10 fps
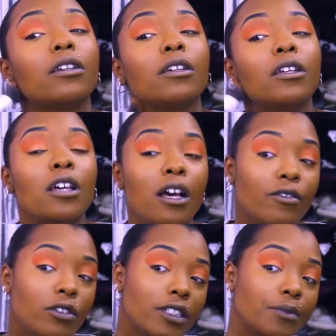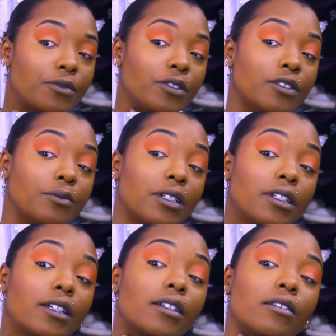I've got this bruise on my
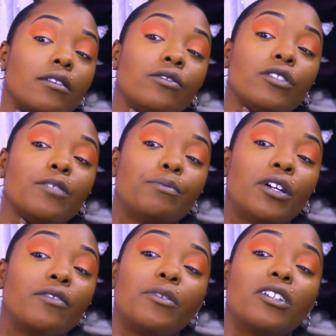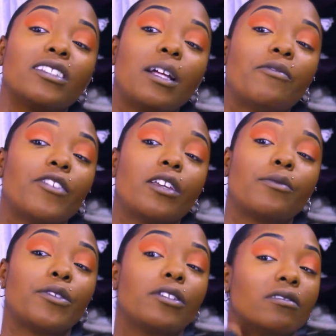neck, or this birthmark, something,
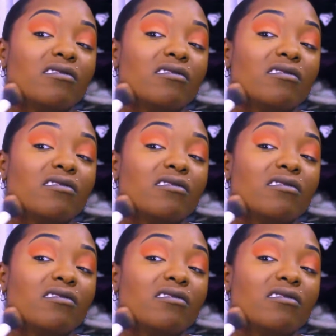but